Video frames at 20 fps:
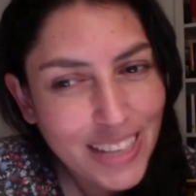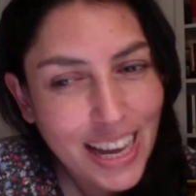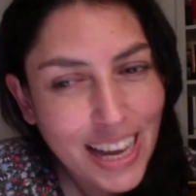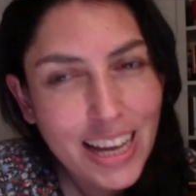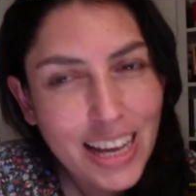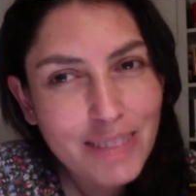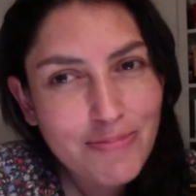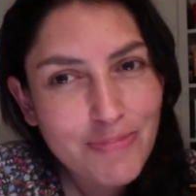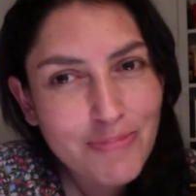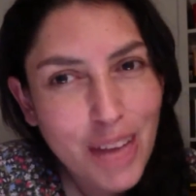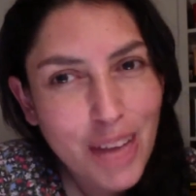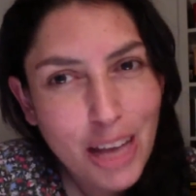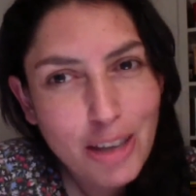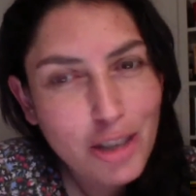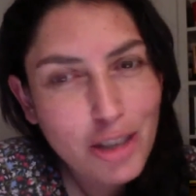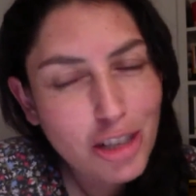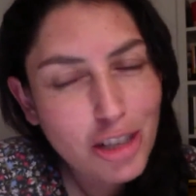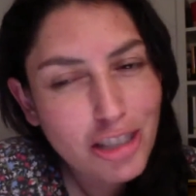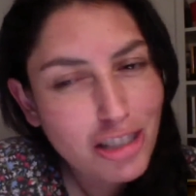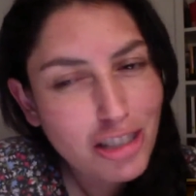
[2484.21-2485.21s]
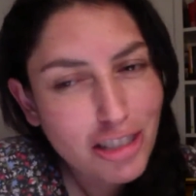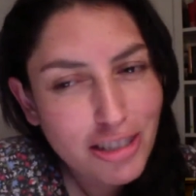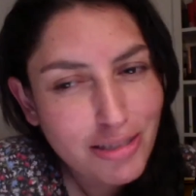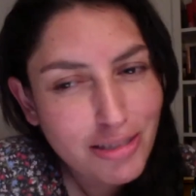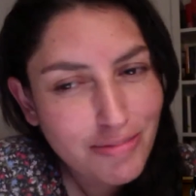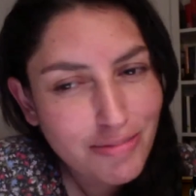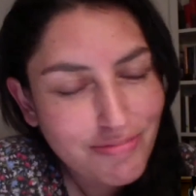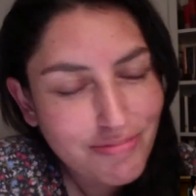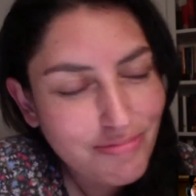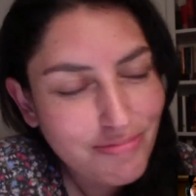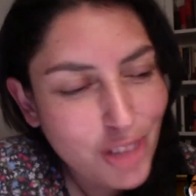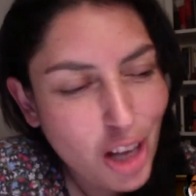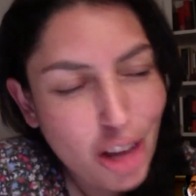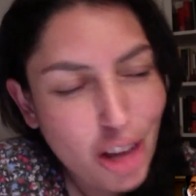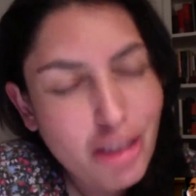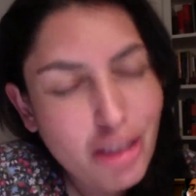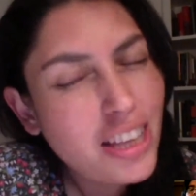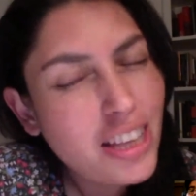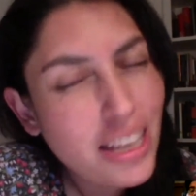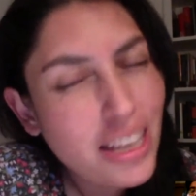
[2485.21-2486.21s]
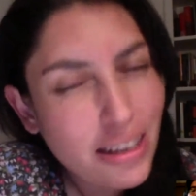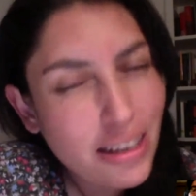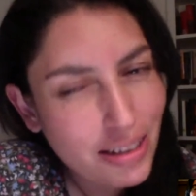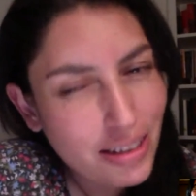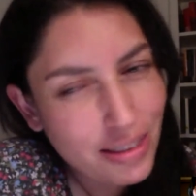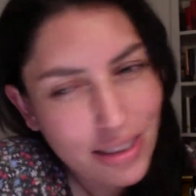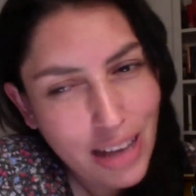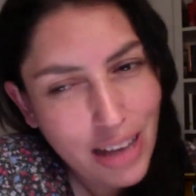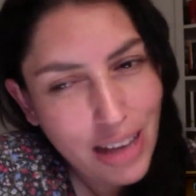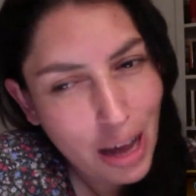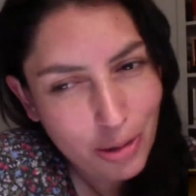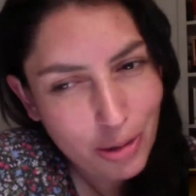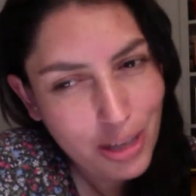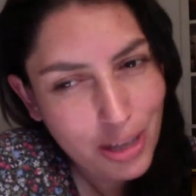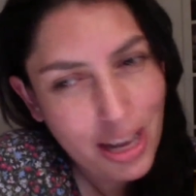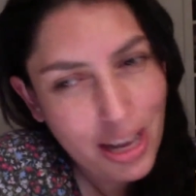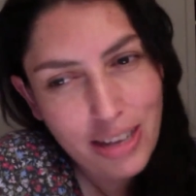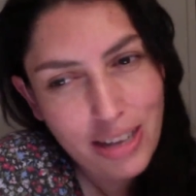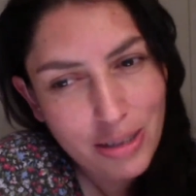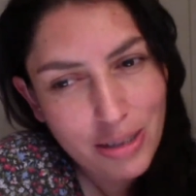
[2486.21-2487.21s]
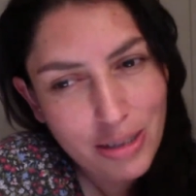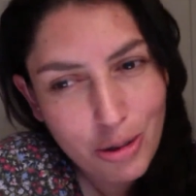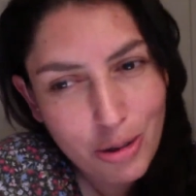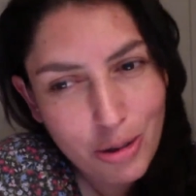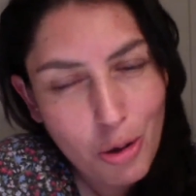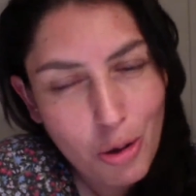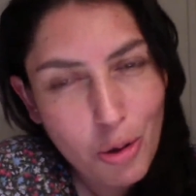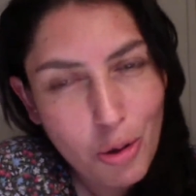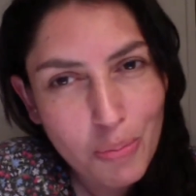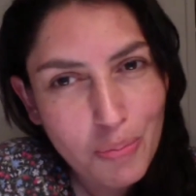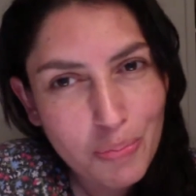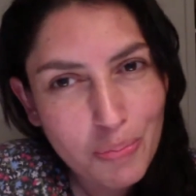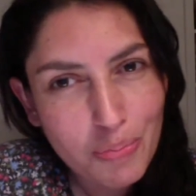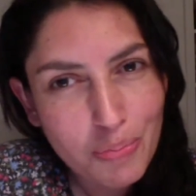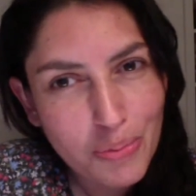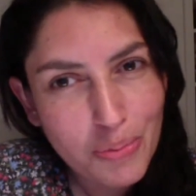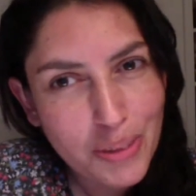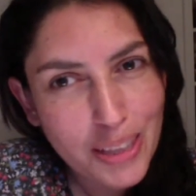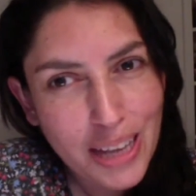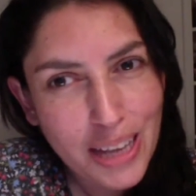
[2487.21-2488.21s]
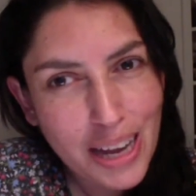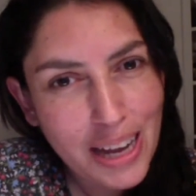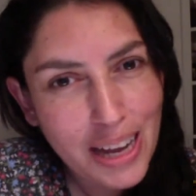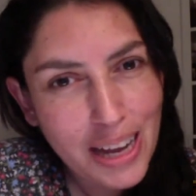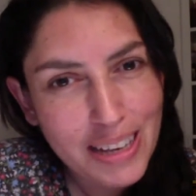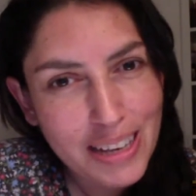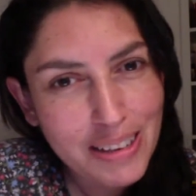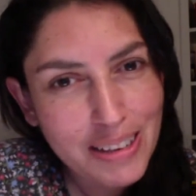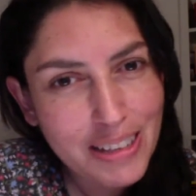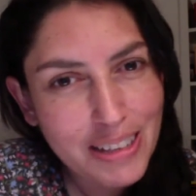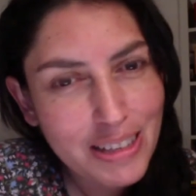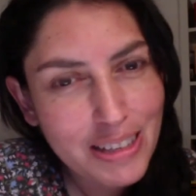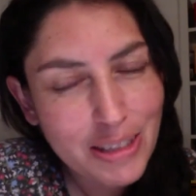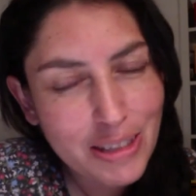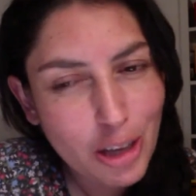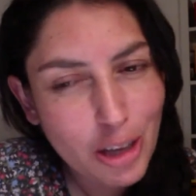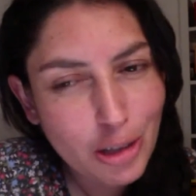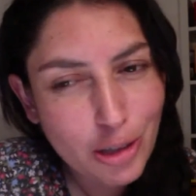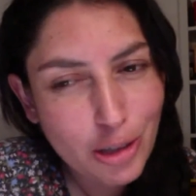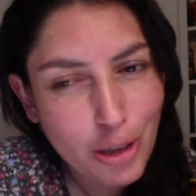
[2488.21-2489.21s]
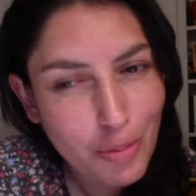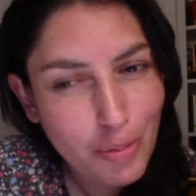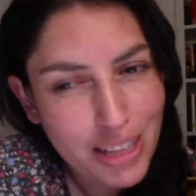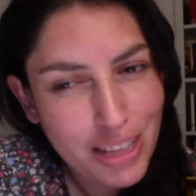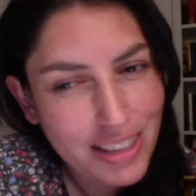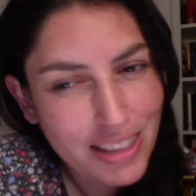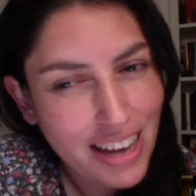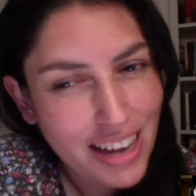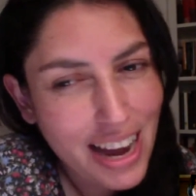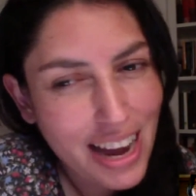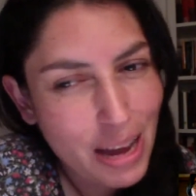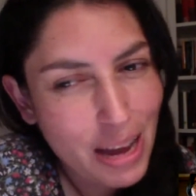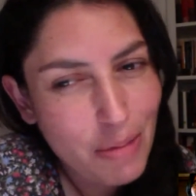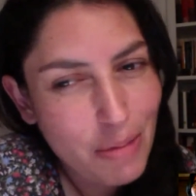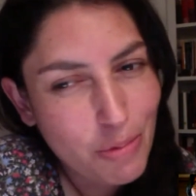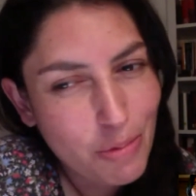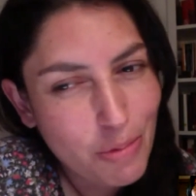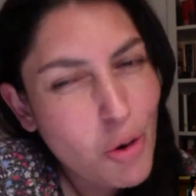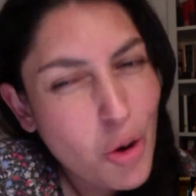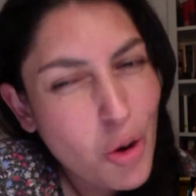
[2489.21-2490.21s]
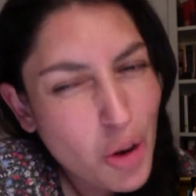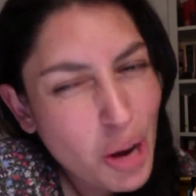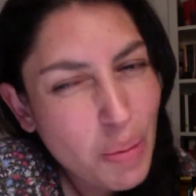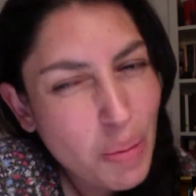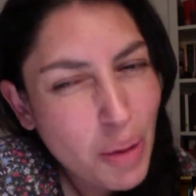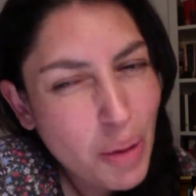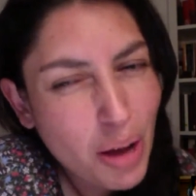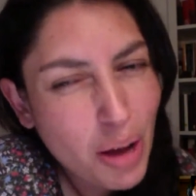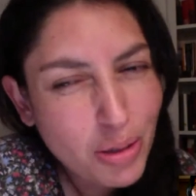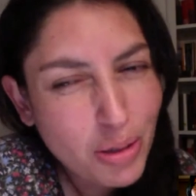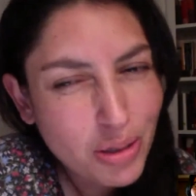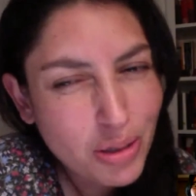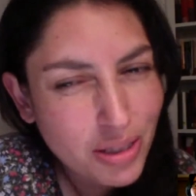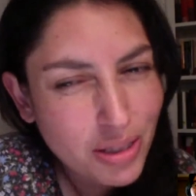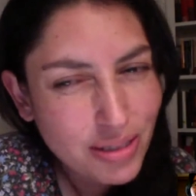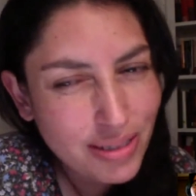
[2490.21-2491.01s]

I just not need it nowadays. So it's not something that I am worried about